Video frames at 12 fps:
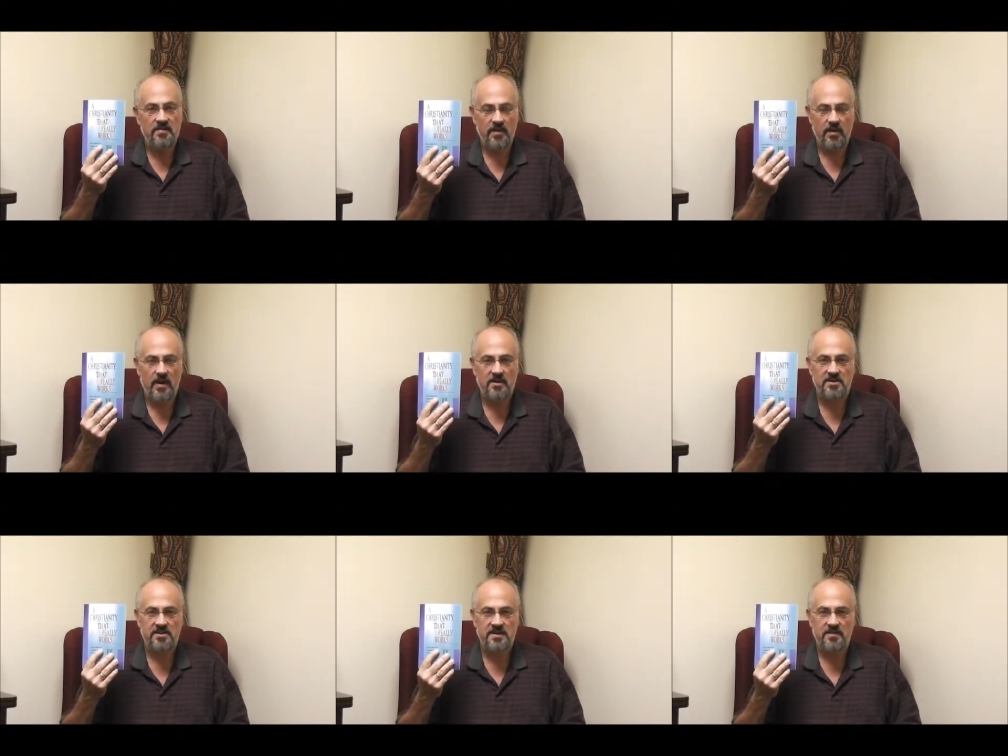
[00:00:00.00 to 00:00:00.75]
There
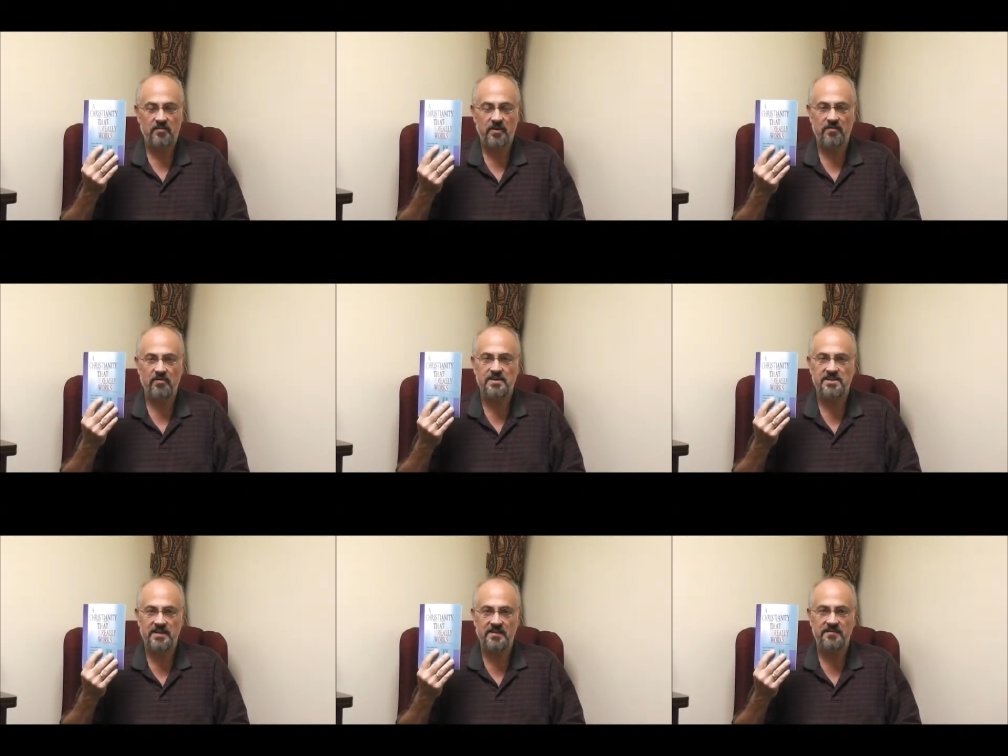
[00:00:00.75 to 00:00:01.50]
are we've
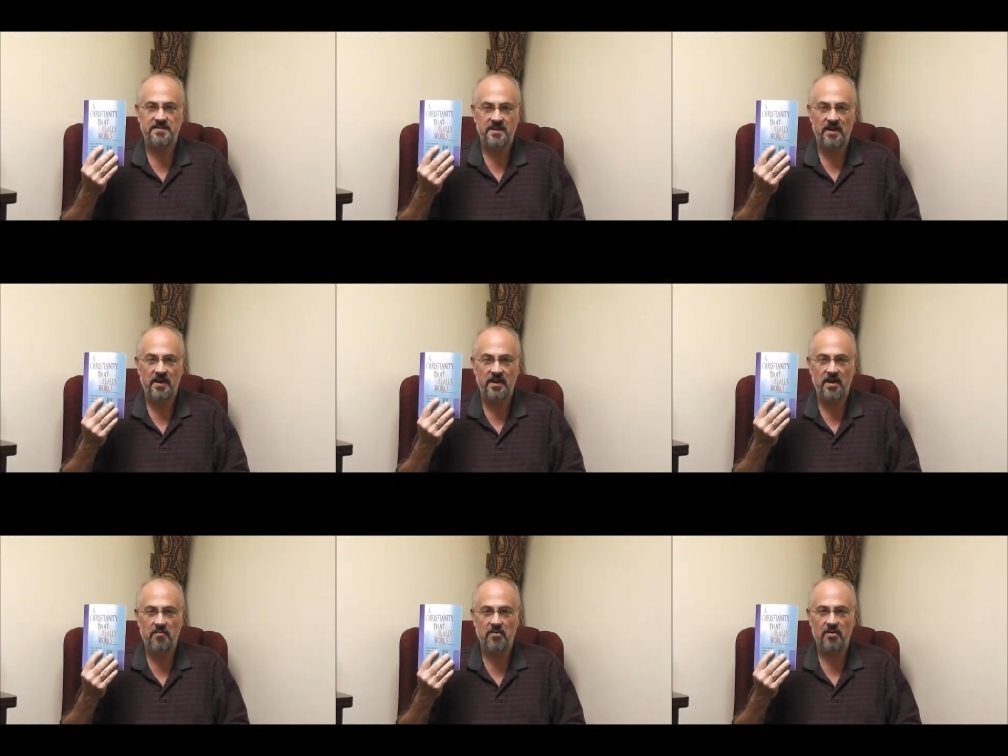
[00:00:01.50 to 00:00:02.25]
received a
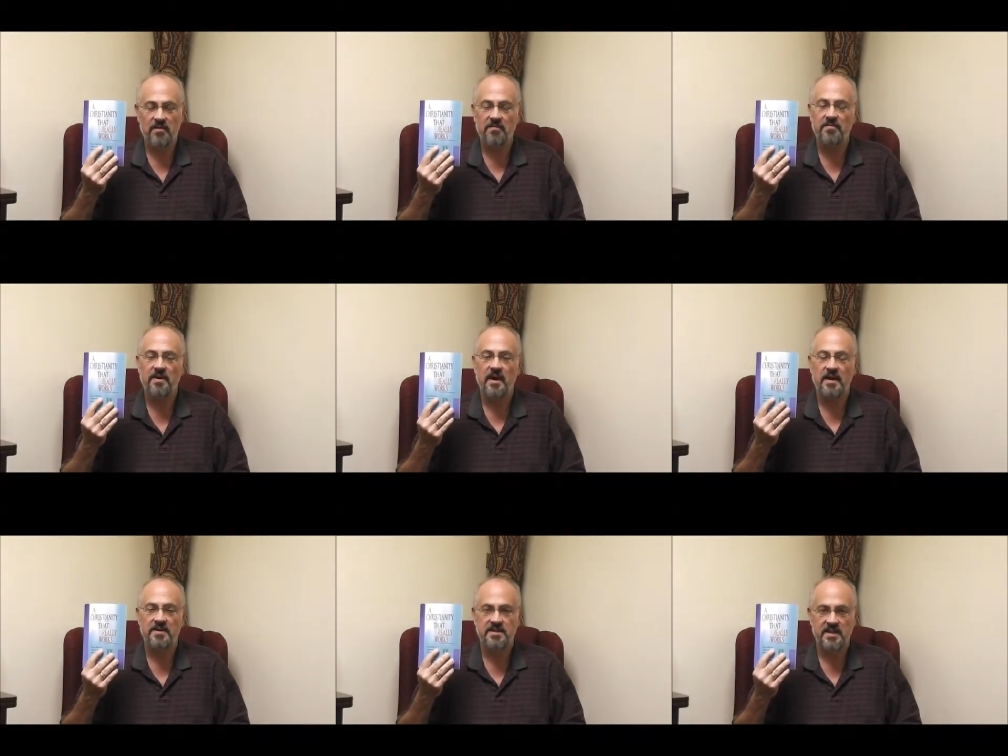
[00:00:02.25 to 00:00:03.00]
number of
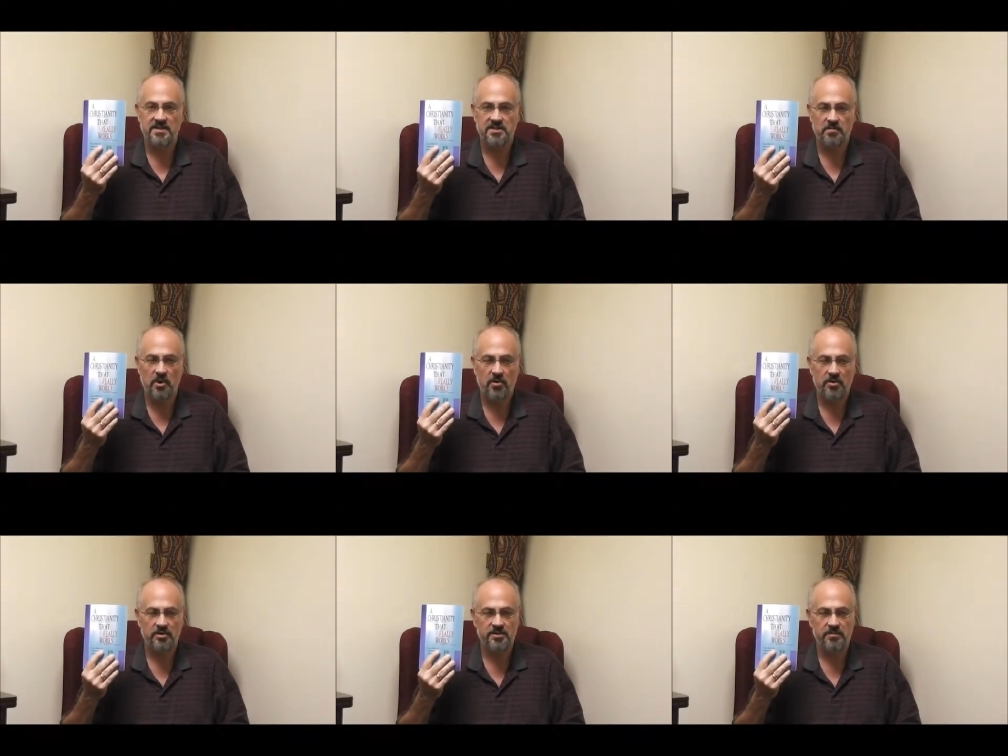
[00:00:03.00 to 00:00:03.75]
uh,
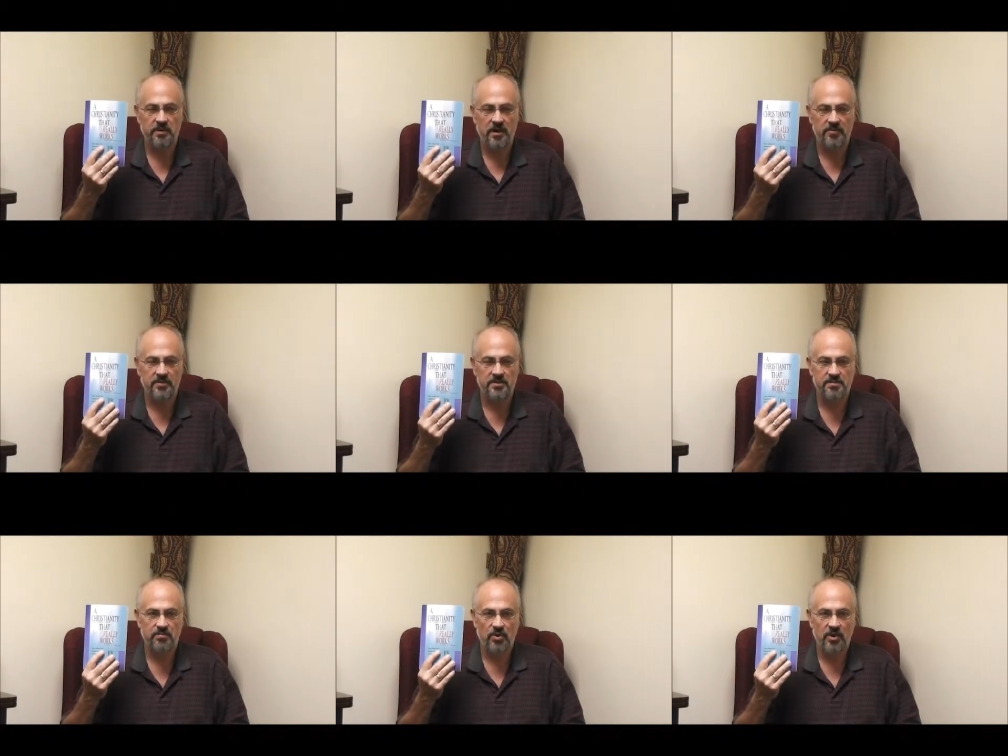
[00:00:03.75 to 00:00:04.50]
testimonials about
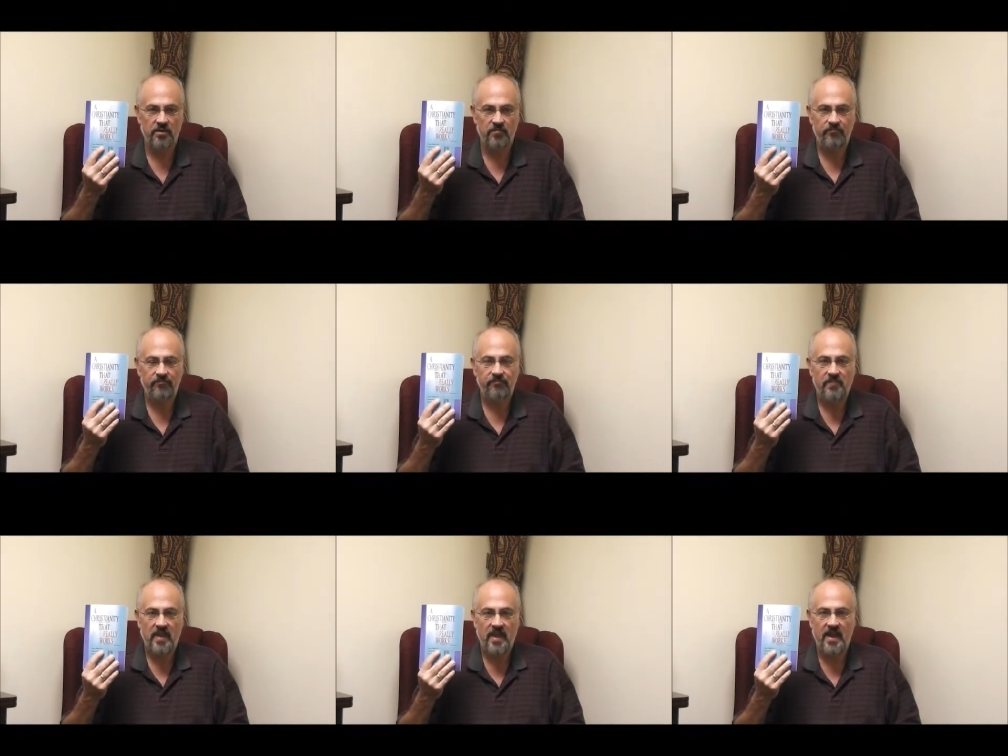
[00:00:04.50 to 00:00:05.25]
this book,
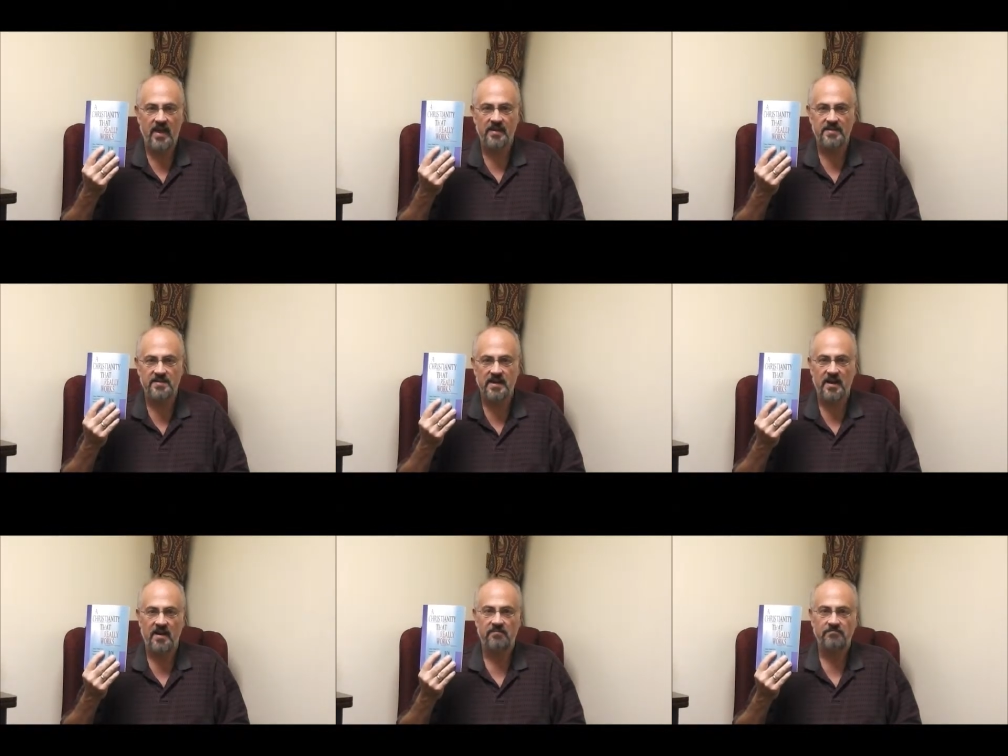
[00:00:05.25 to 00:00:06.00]
and
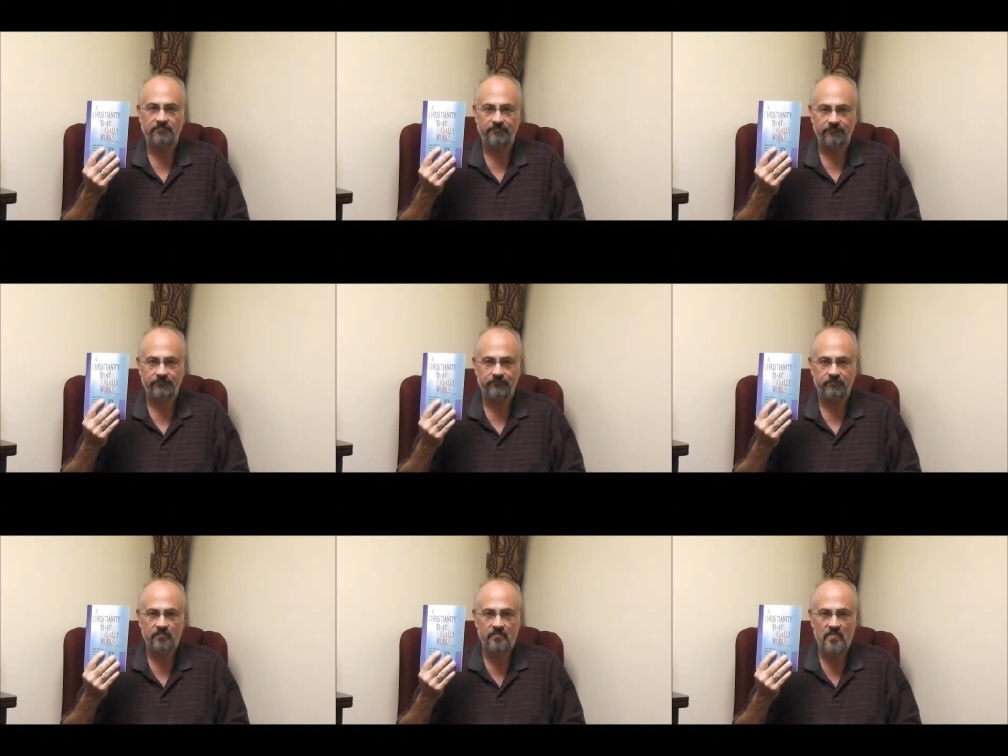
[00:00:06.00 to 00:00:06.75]
uh,
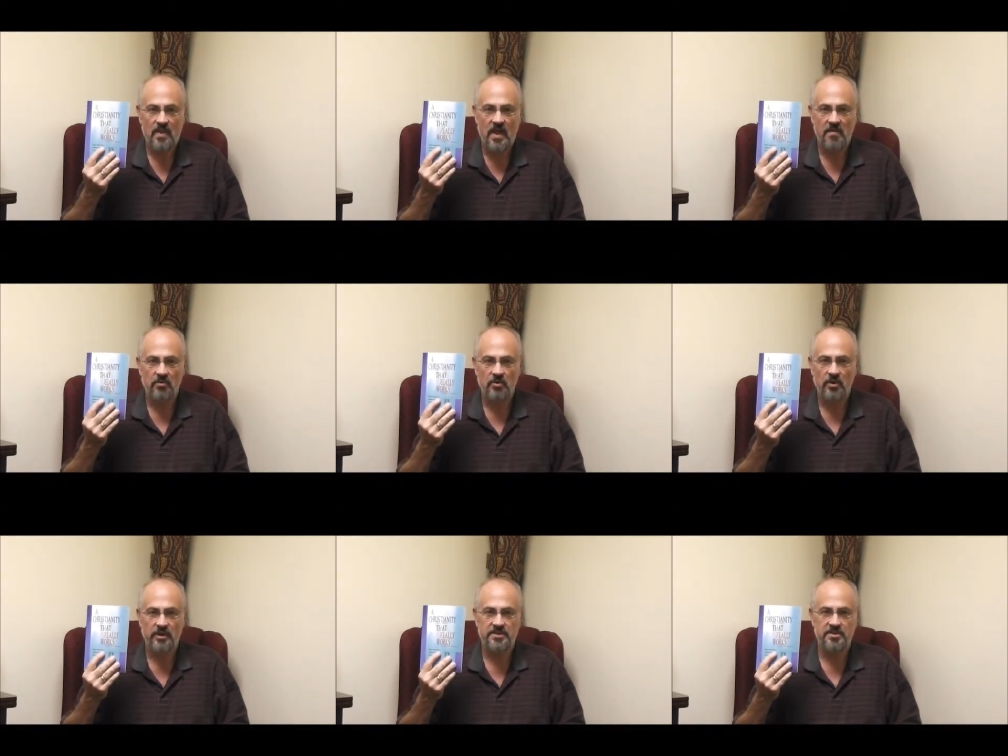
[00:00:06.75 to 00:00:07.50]
I'm
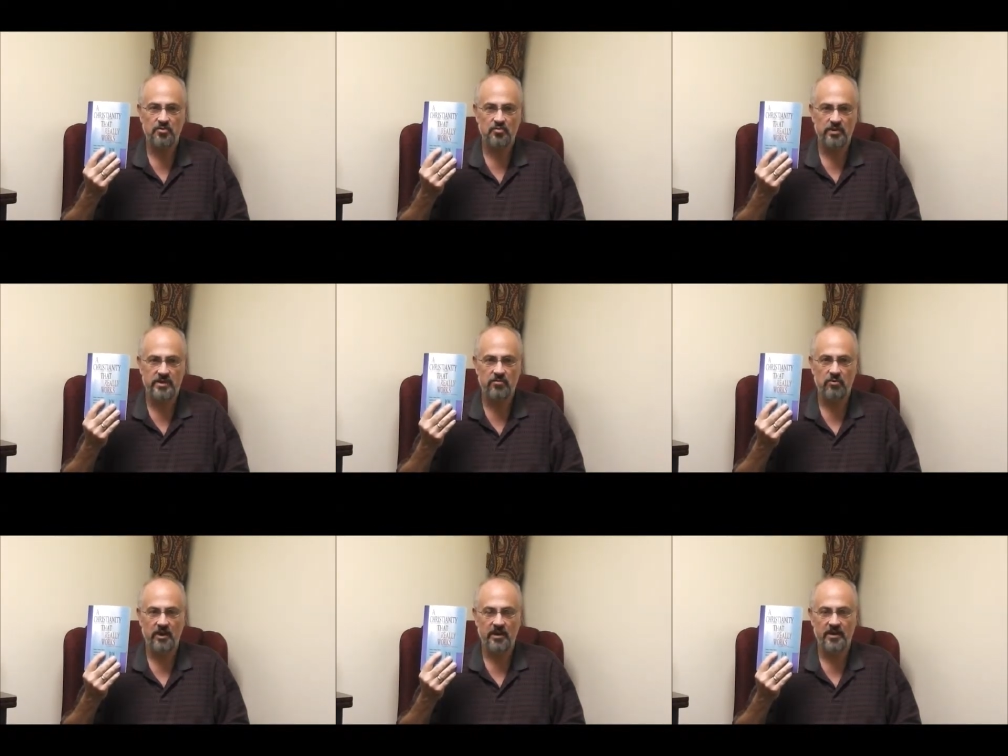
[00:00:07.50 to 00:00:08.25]
going to
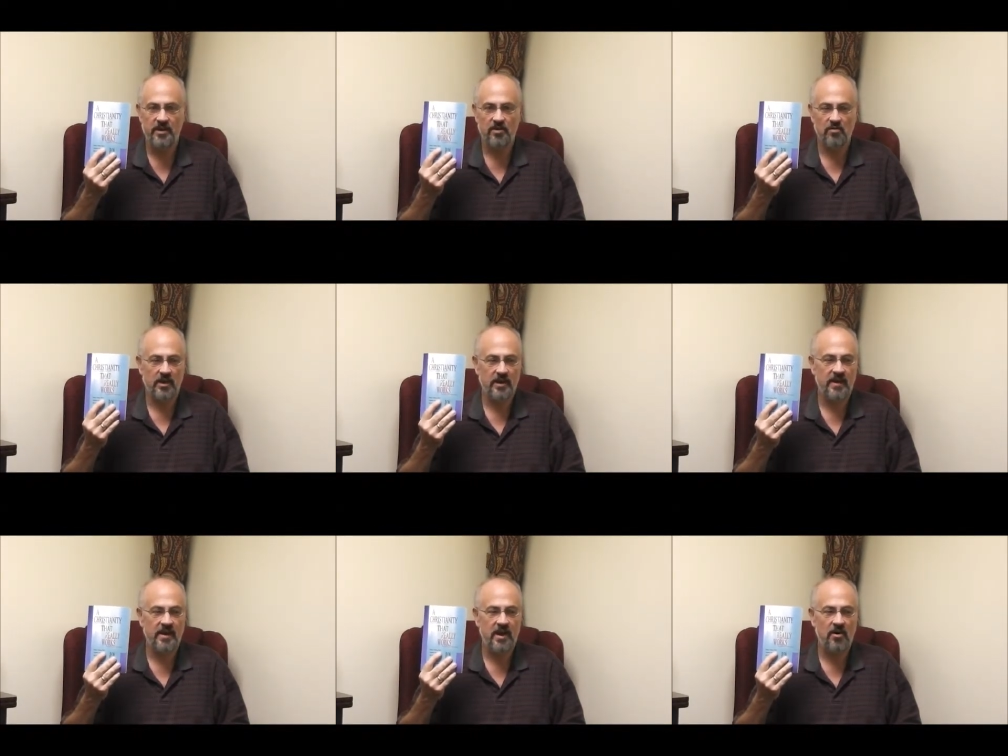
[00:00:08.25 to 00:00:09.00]
read one here
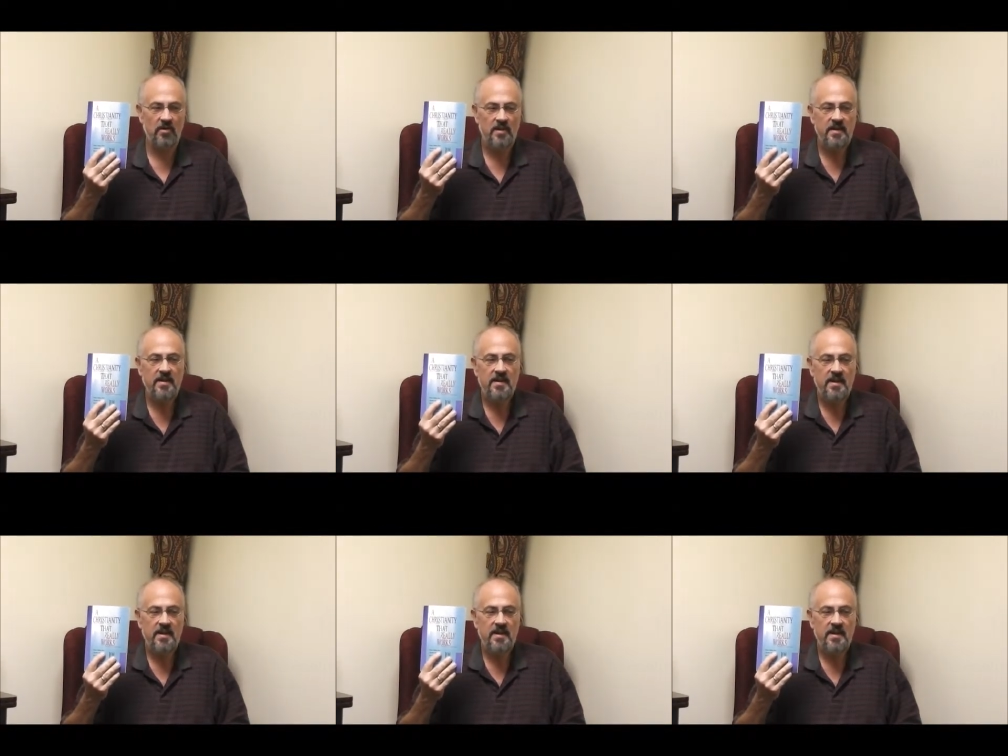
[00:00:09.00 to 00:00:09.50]
right now.